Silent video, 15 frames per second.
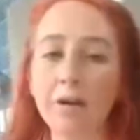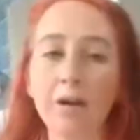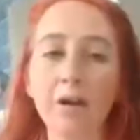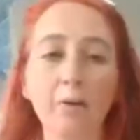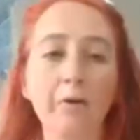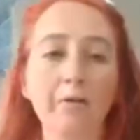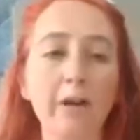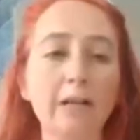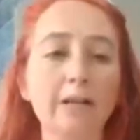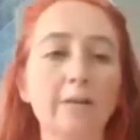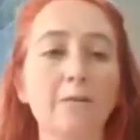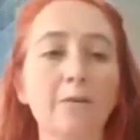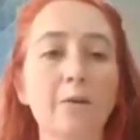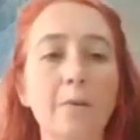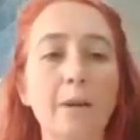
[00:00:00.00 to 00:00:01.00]
you know, we've got
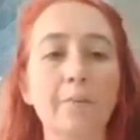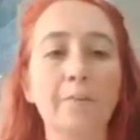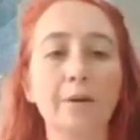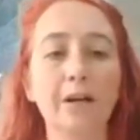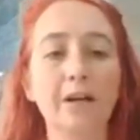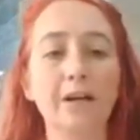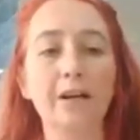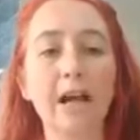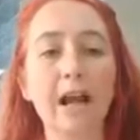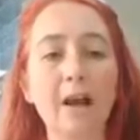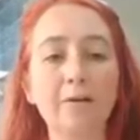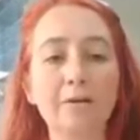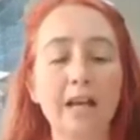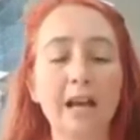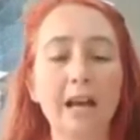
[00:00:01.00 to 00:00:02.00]
some new people here today. I
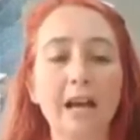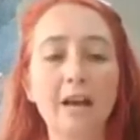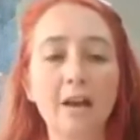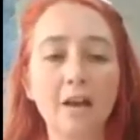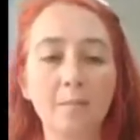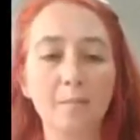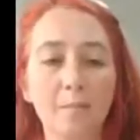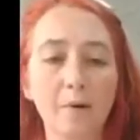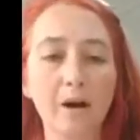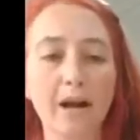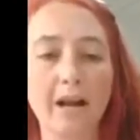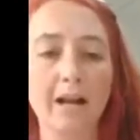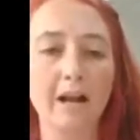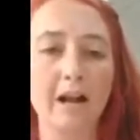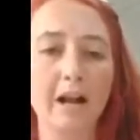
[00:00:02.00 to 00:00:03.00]
was gonna
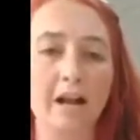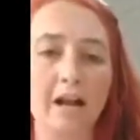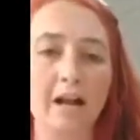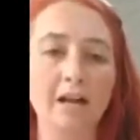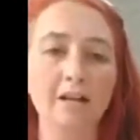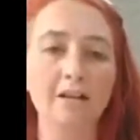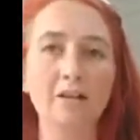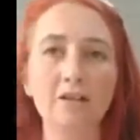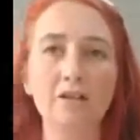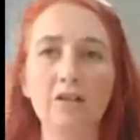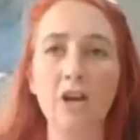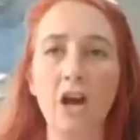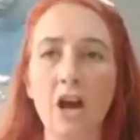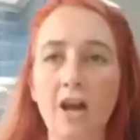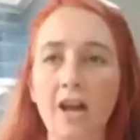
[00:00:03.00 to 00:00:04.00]
bring uh,
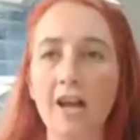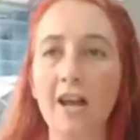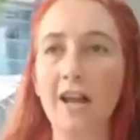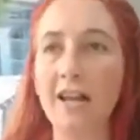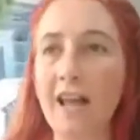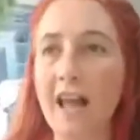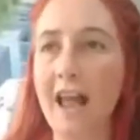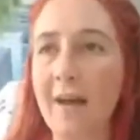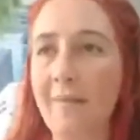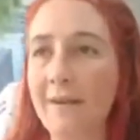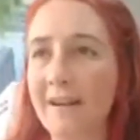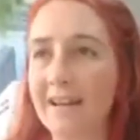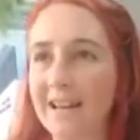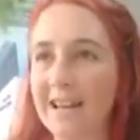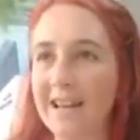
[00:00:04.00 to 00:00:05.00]
Donna
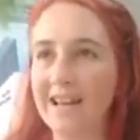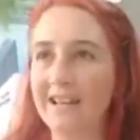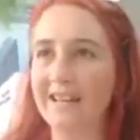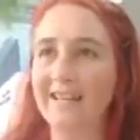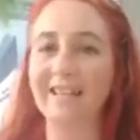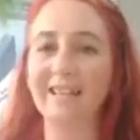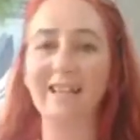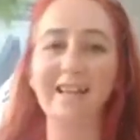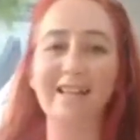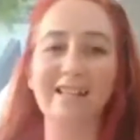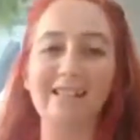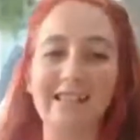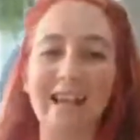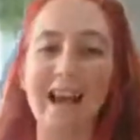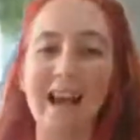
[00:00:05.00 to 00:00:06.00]
Hammond in to
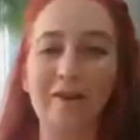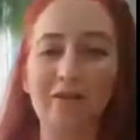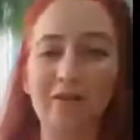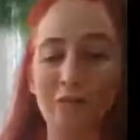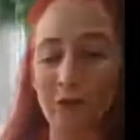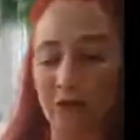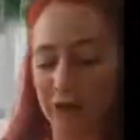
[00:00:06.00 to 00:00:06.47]
see how what